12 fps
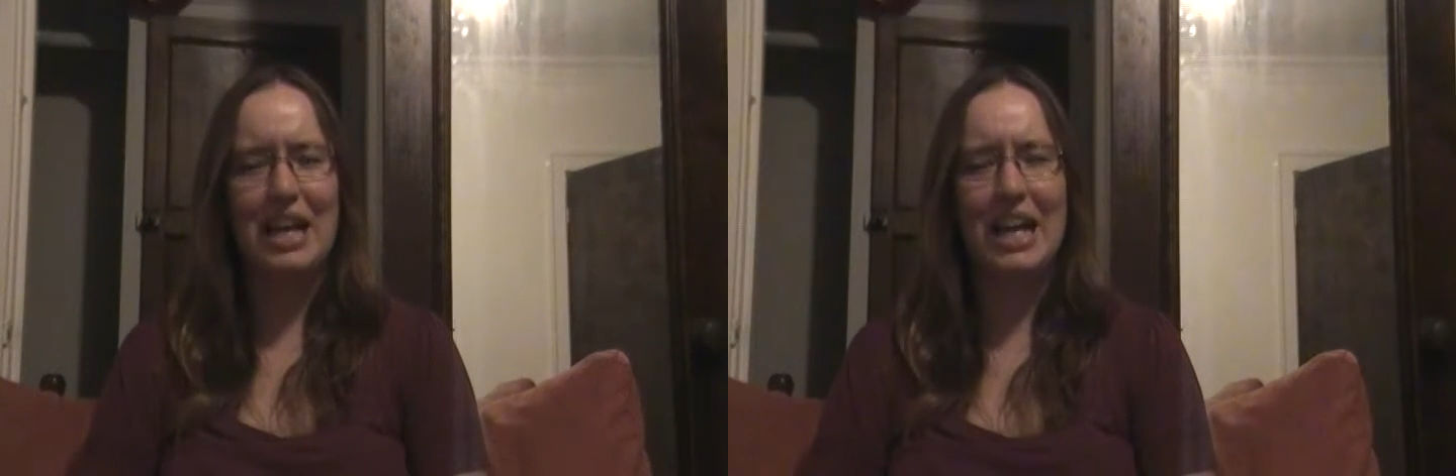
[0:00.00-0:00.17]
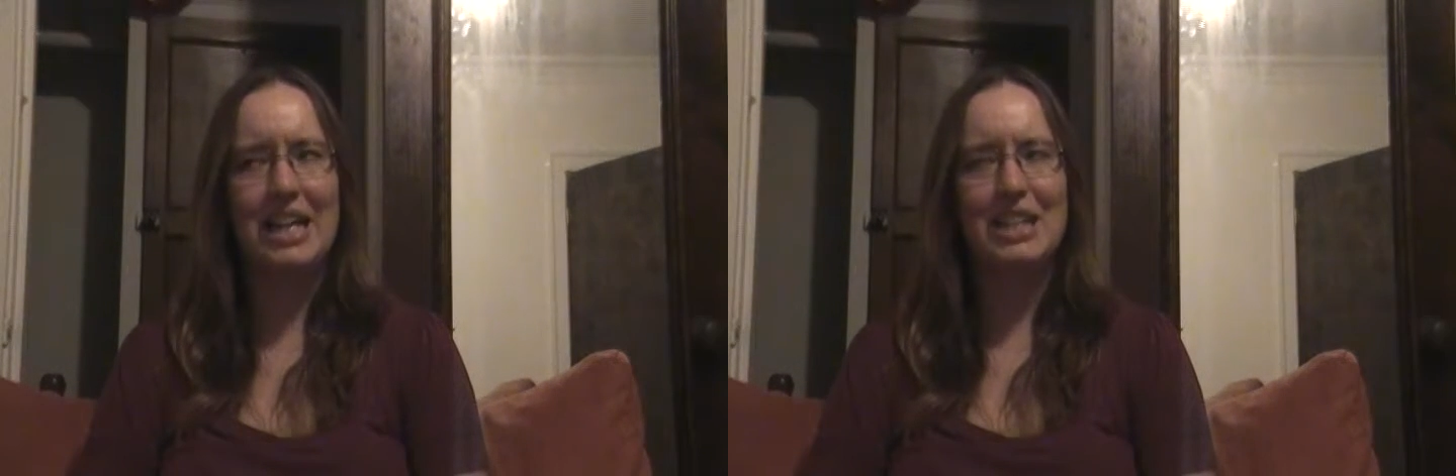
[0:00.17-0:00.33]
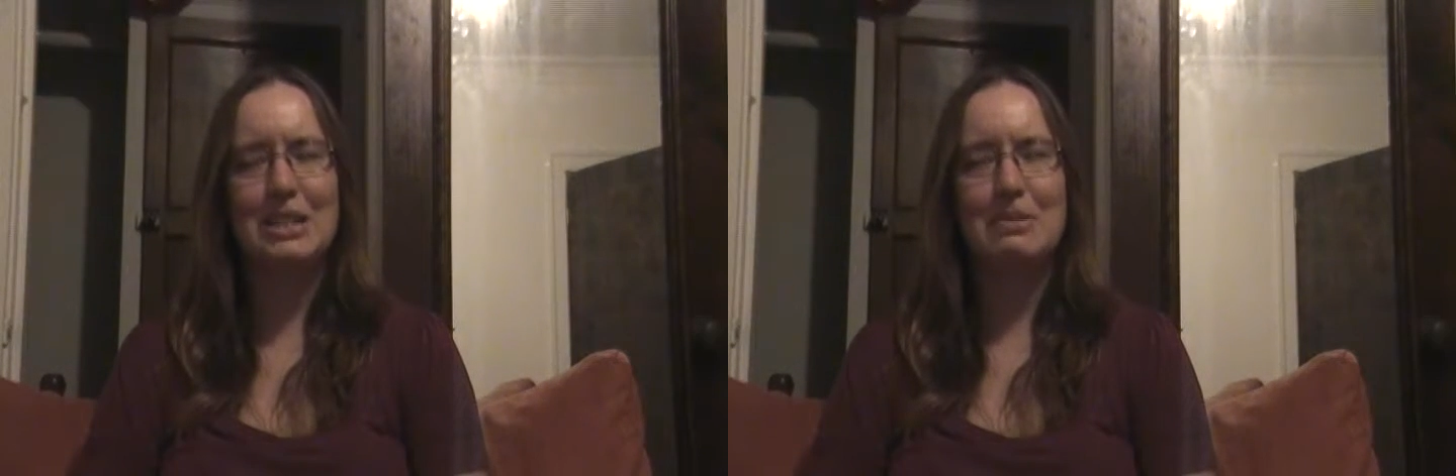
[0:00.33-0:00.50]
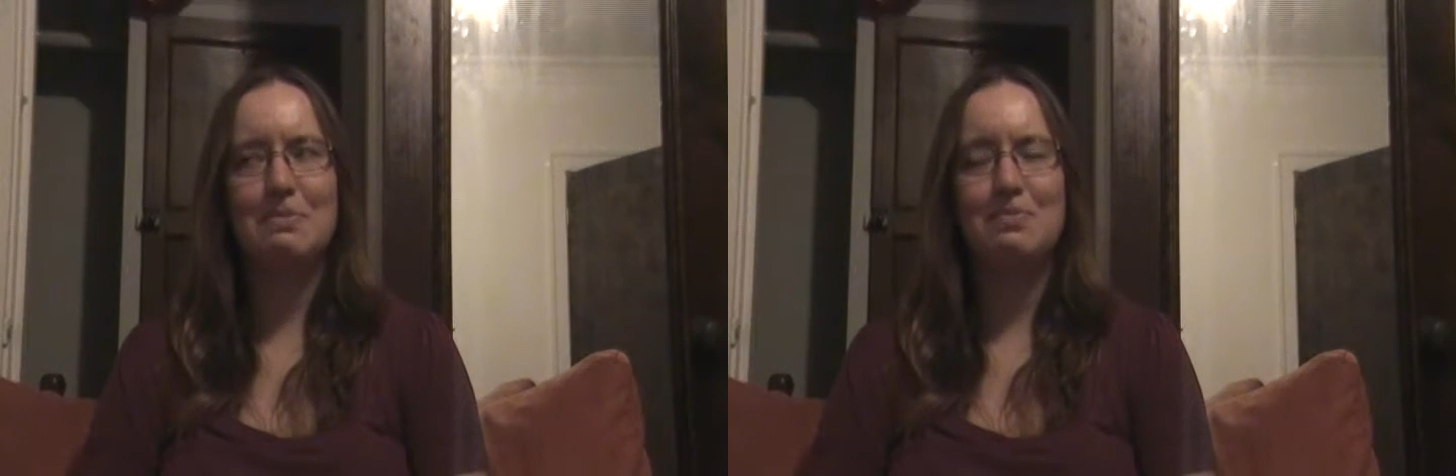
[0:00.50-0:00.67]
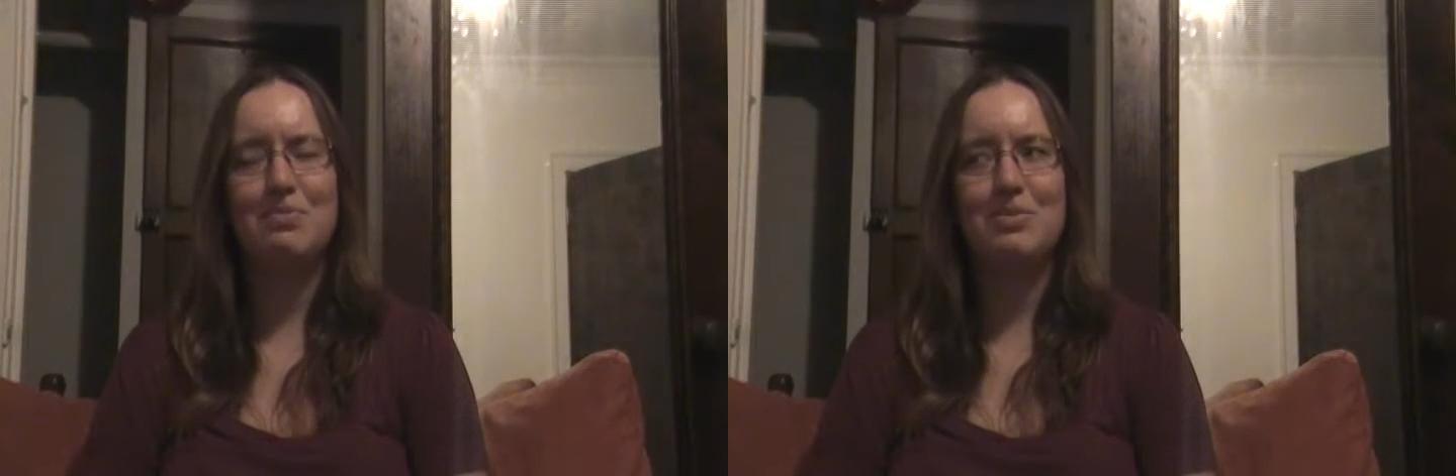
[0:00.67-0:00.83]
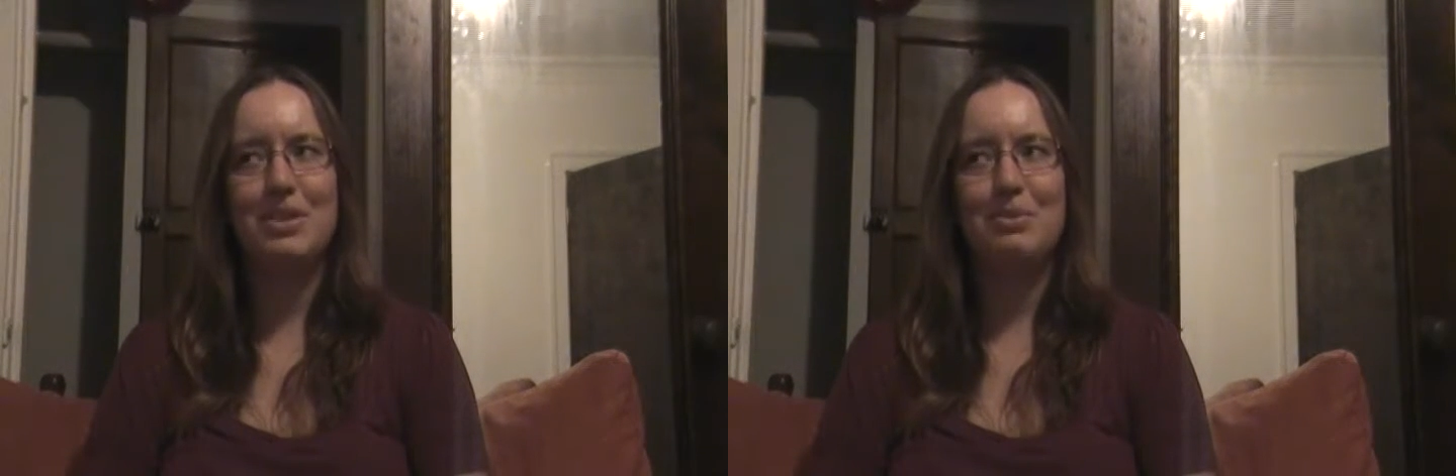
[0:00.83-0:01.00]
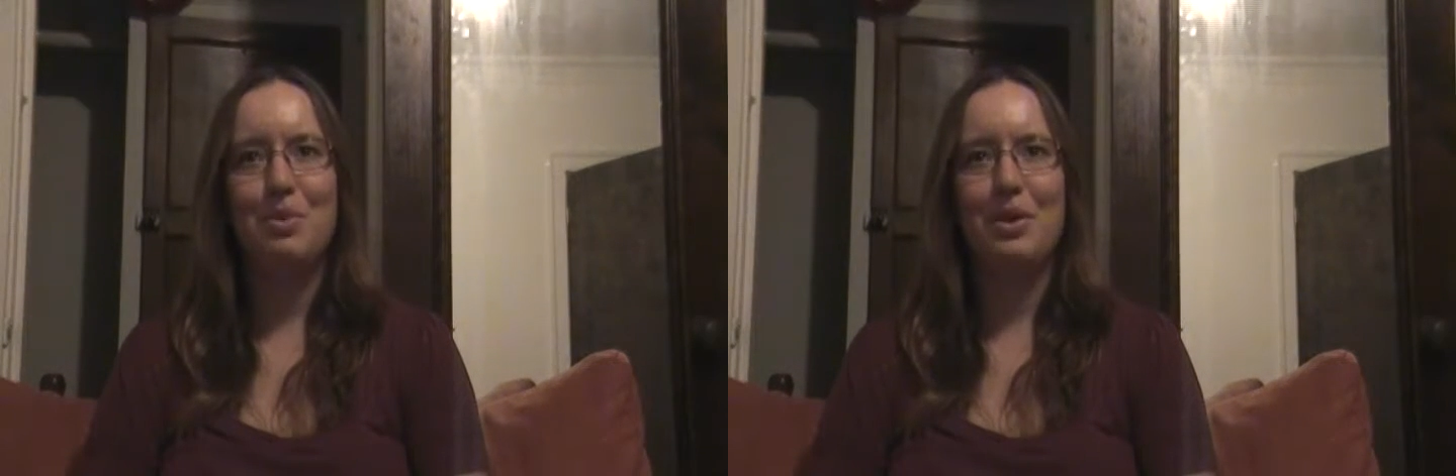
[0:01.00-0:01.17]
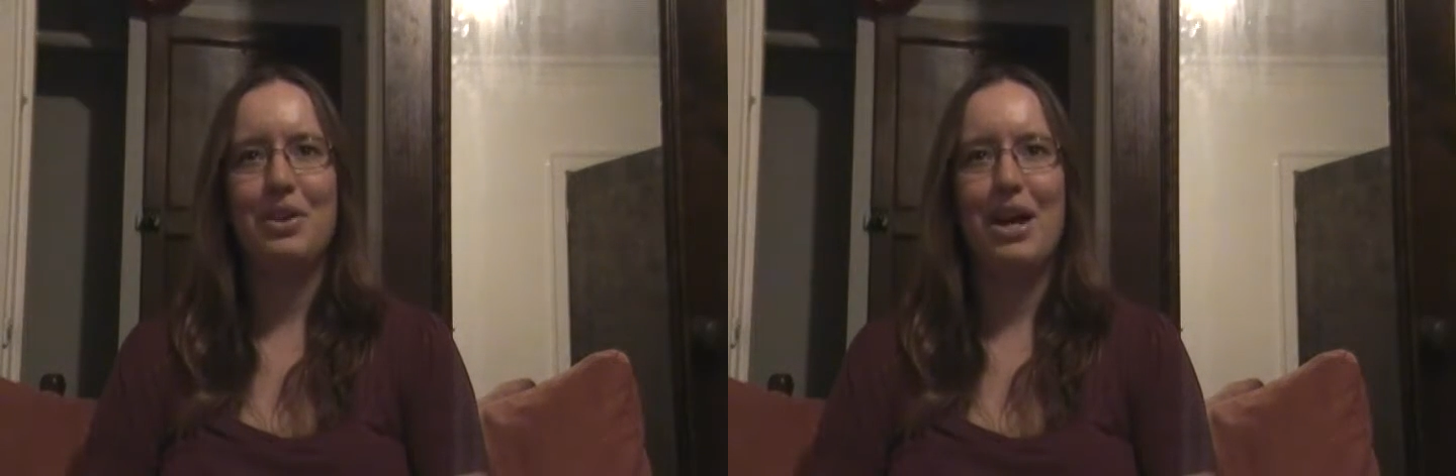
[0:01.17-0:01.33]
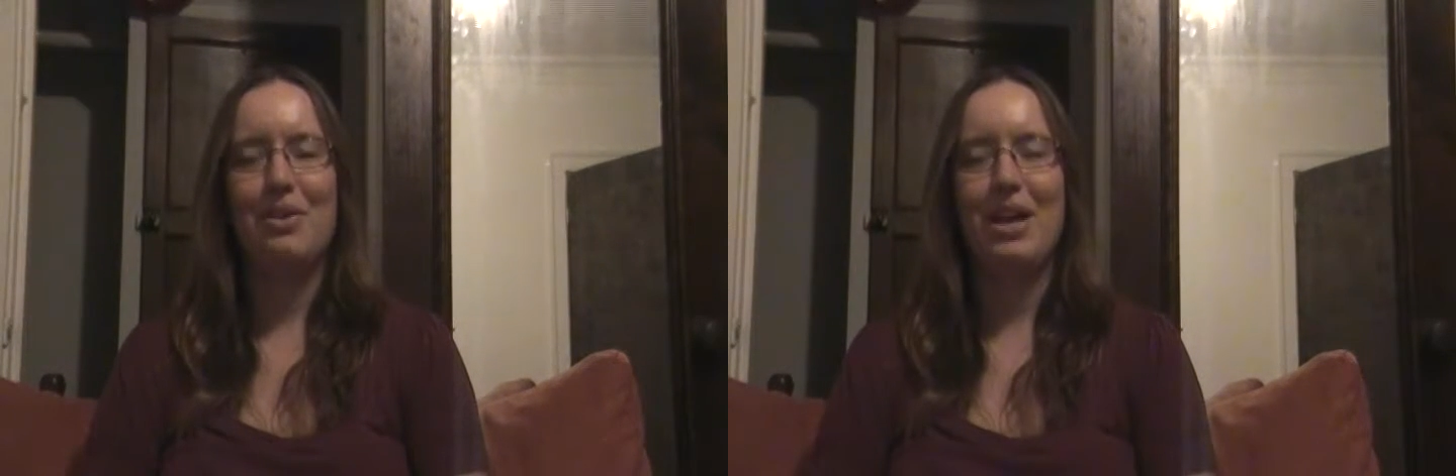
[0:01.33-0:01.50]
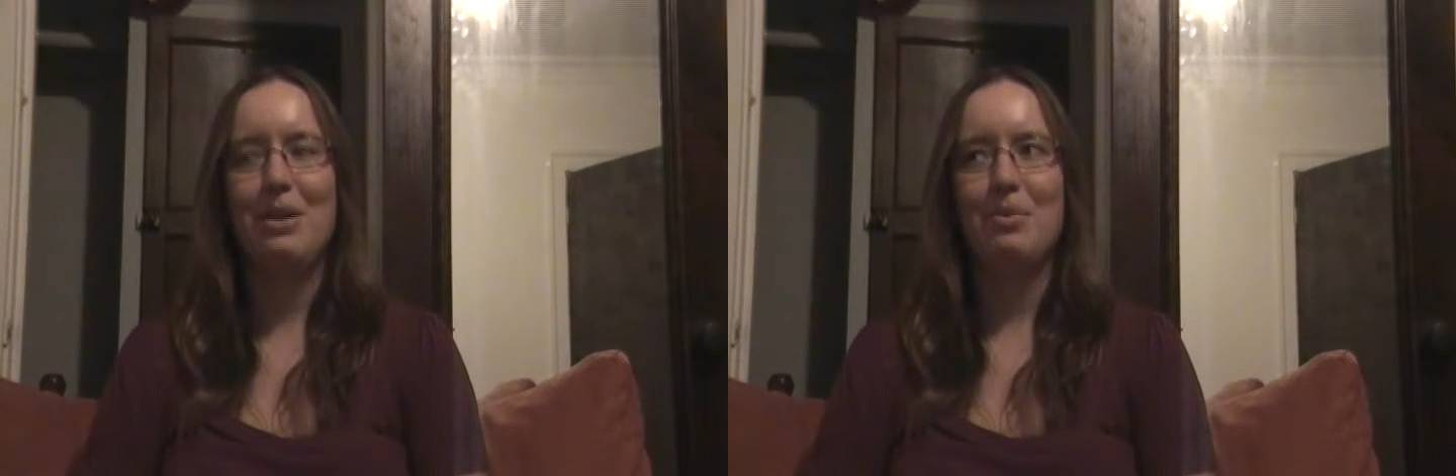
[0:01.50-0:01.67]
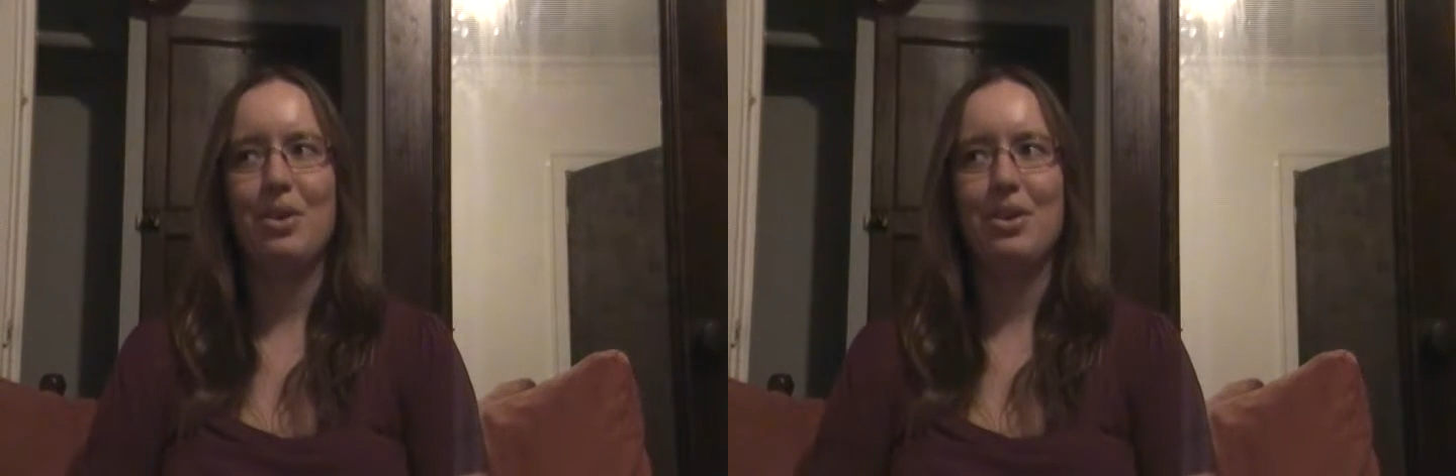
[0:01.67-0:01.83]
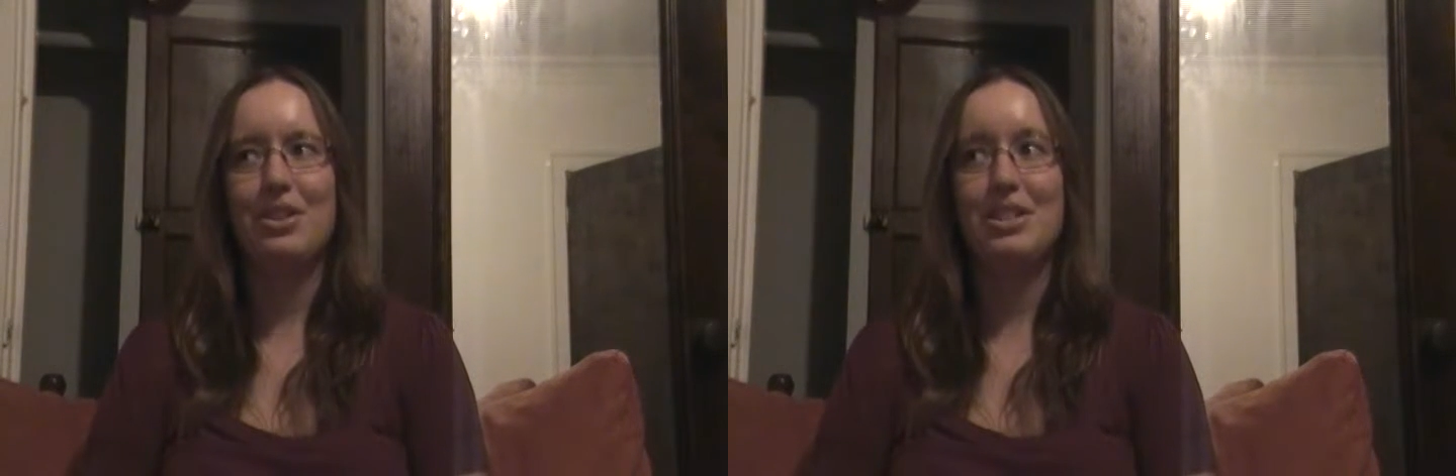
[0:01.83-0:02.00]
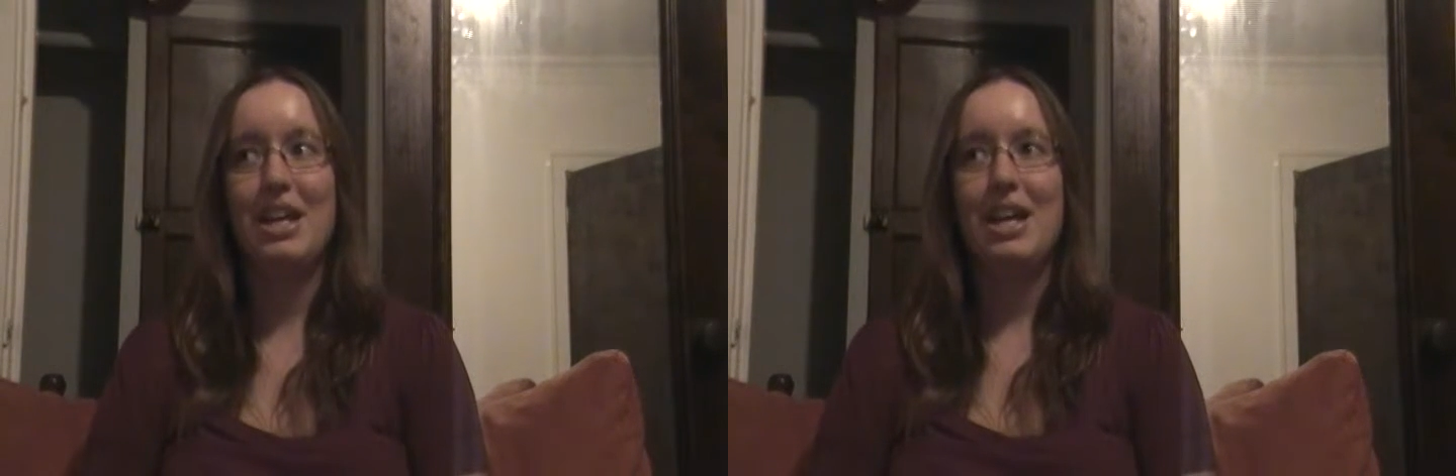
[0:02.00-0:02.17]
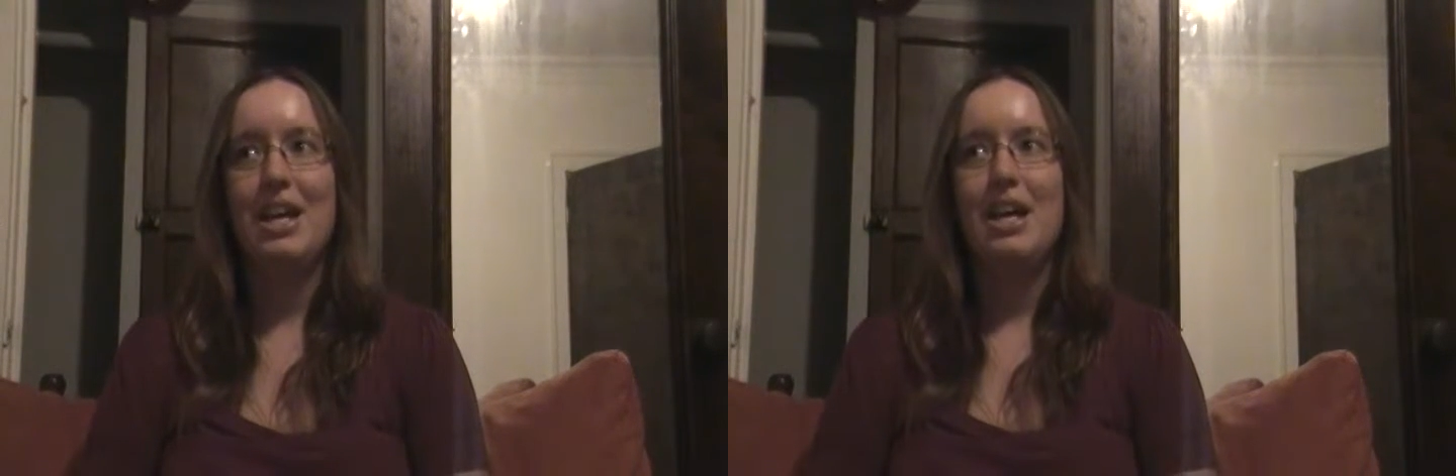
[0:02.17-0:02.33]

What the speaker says: Knight. Wonder how that worked.